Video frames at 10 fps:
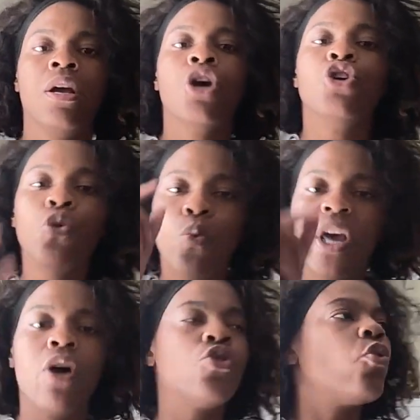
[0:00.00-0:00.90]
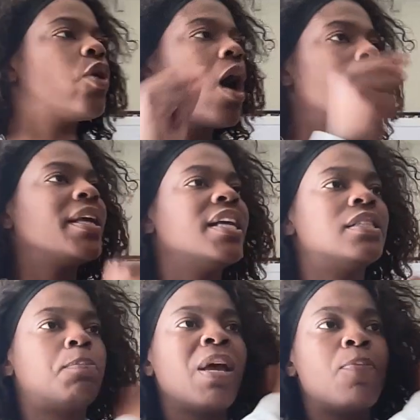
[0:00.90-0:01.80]
You will. You'll come
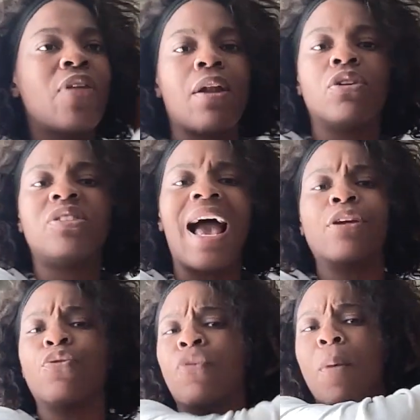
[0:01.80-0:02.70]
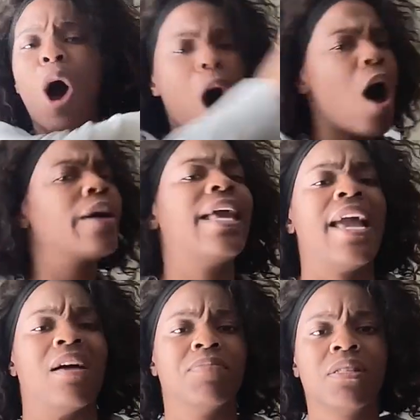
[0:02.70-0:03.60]
against people that will attack you from all
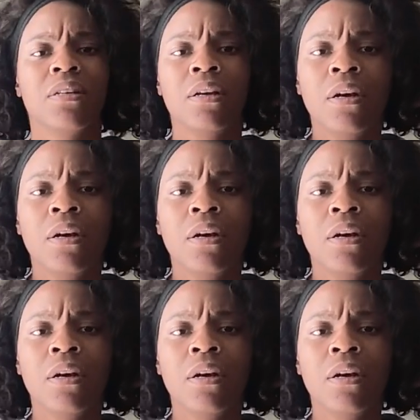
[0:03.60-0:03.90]
camps.